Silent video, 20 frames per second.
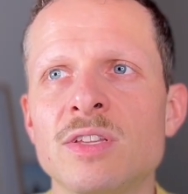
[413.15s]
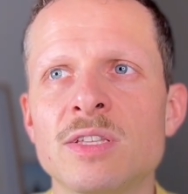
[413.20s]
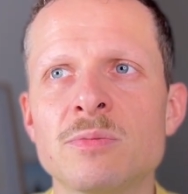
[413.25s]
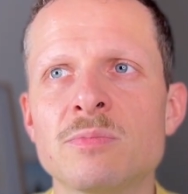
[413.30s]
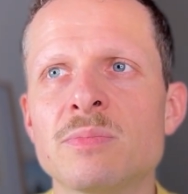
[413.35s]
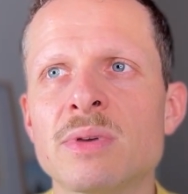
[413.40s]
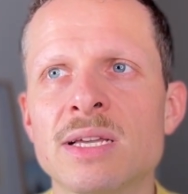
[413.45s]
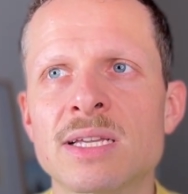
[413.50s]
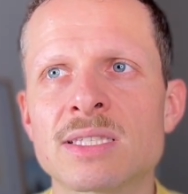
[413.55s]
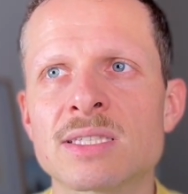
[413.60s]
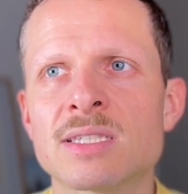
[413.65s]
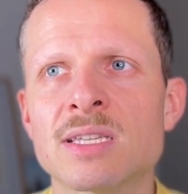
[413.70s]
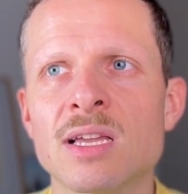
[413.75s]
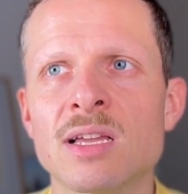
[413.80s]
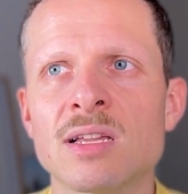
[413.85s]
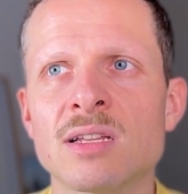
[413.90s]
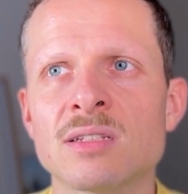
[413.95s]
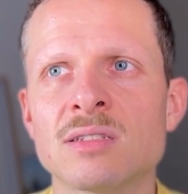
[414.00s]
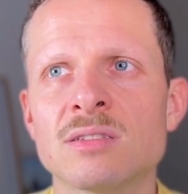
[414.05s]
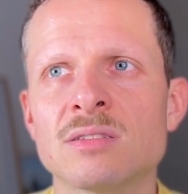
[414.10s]
feedbacks
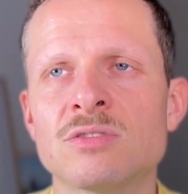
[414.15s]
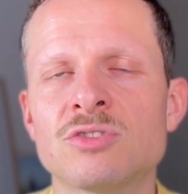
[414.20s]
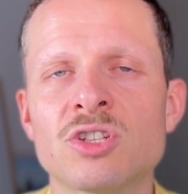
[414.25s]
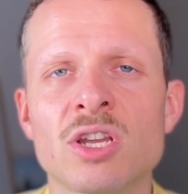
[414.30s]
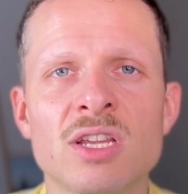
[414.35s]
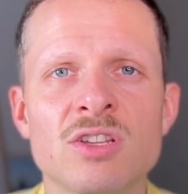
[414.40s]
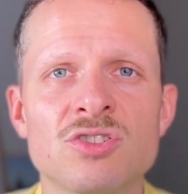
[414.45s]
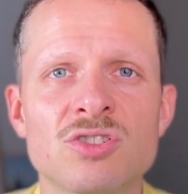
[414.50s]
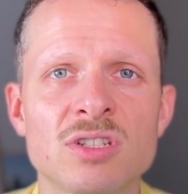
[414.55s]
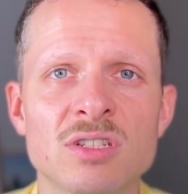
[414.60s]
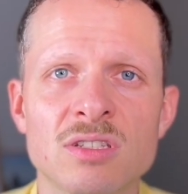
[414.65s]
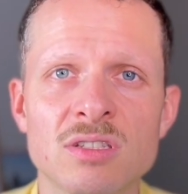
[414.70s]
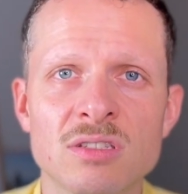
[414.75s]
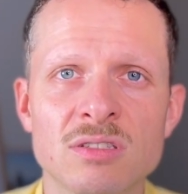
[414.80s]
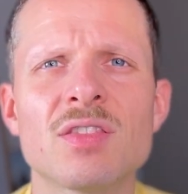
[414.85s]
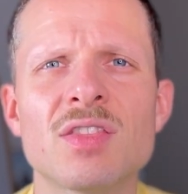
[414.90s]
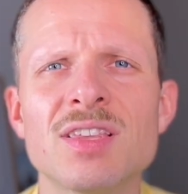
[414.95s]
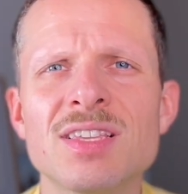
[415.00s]
and changes.